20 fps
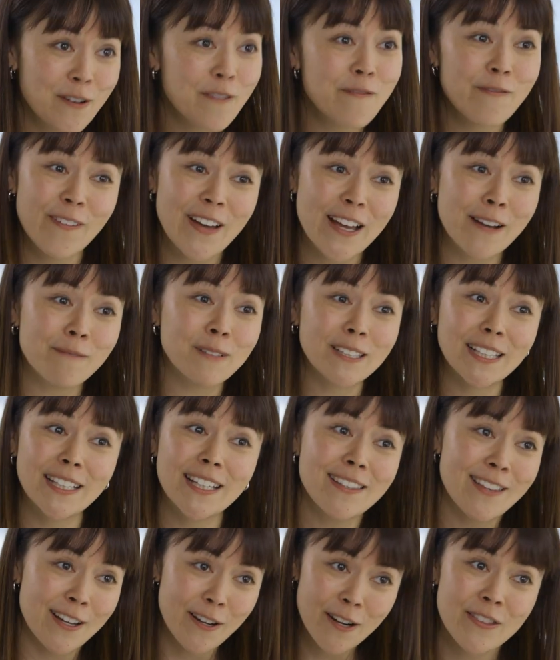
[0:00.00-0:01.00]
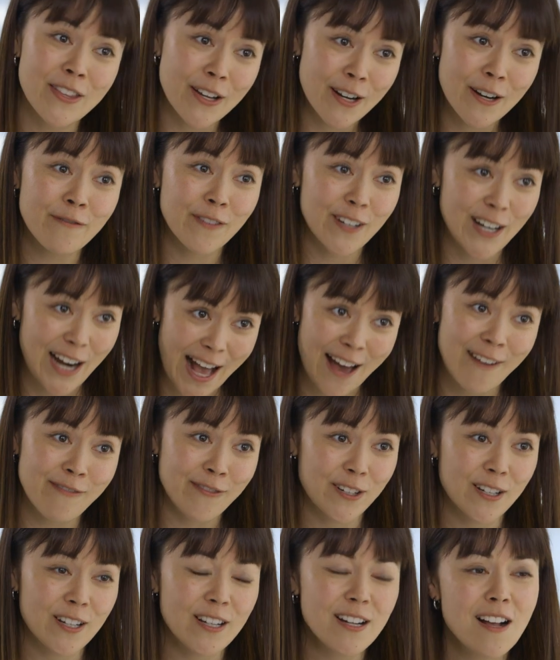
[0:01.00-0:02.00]
Your family, they're there
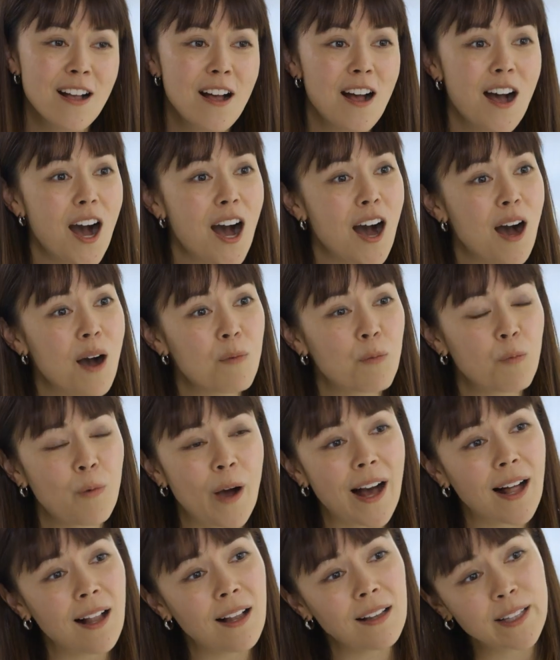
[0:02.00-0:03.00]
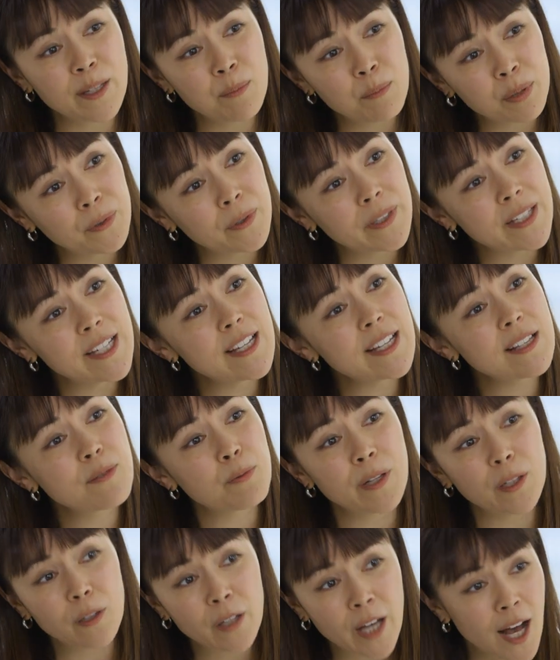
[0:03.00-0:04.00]
forever, yeah. While employees
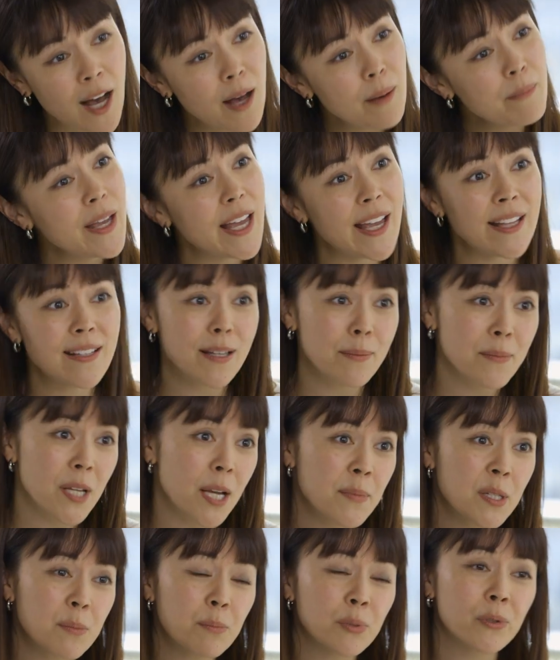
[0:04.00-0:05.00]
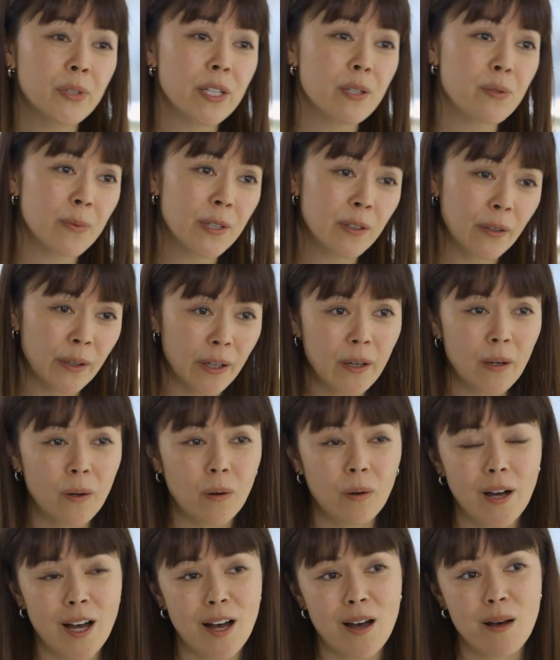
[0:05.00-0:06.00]
will come, and sometimes employees will
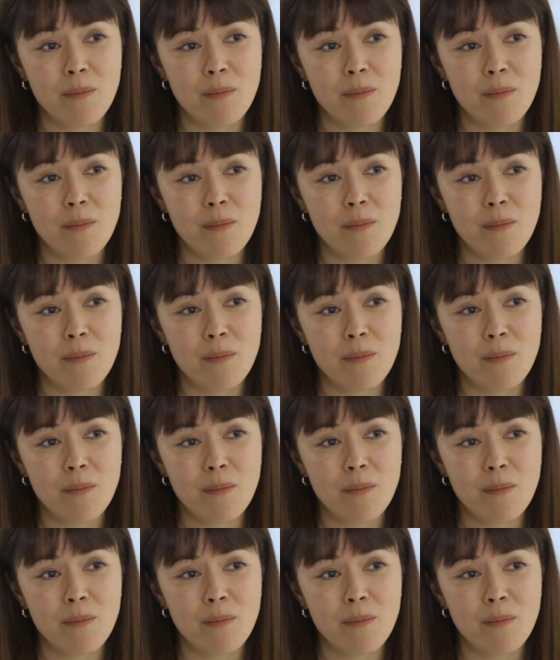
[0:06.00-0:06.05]
go.